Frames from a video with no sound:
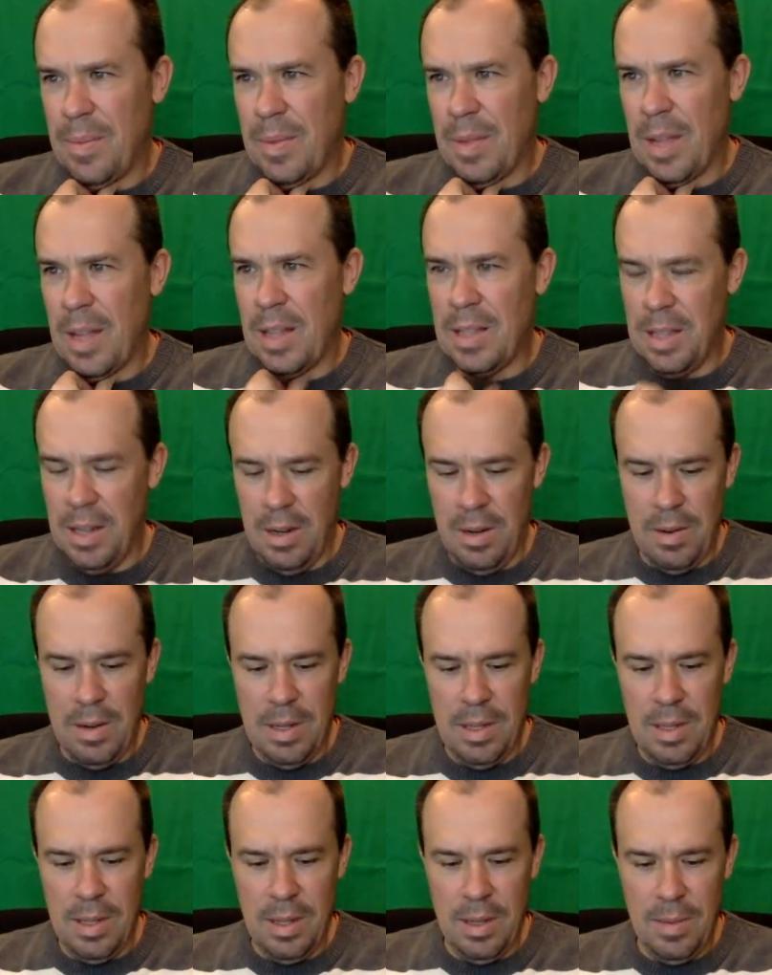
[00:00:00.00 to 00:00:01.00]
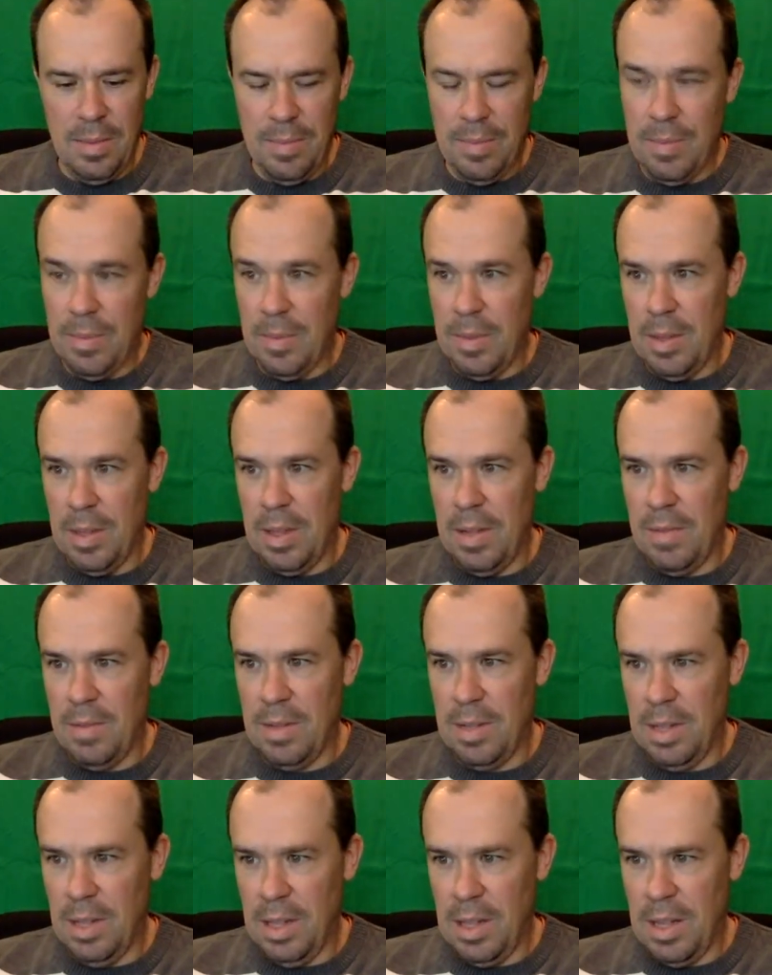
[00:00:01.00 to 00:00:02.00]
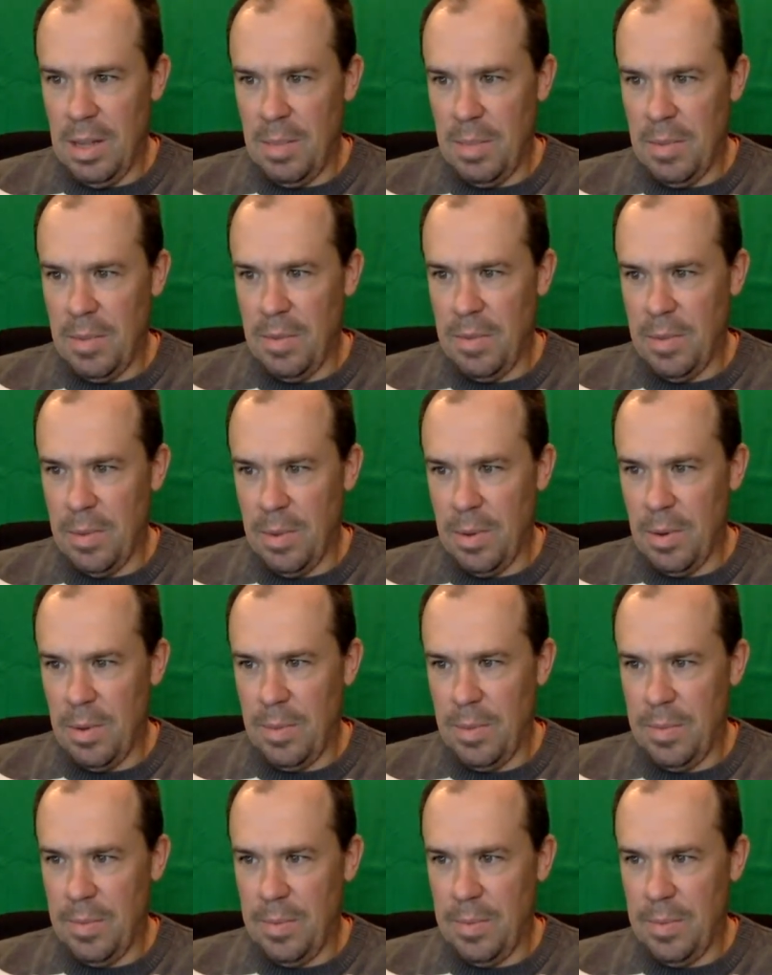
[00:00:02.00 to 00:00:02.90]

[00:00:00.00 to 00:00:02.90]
That's interesting. Never seen that before.